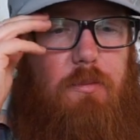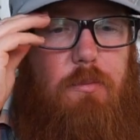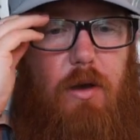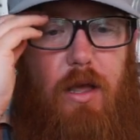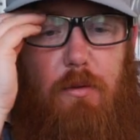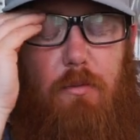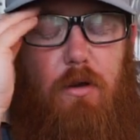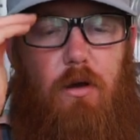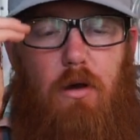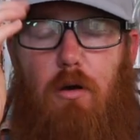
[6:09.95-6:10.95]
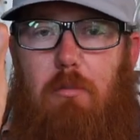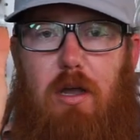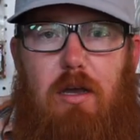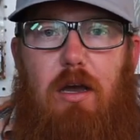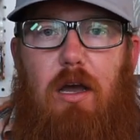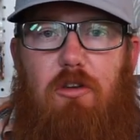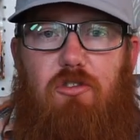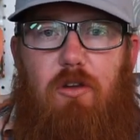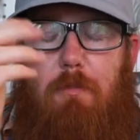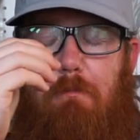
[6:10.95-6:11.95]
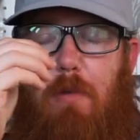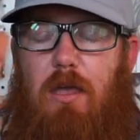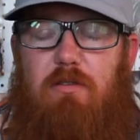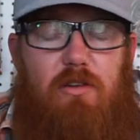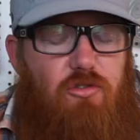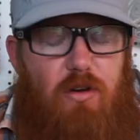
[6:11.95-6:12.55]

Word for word: but oh my gosh, amazing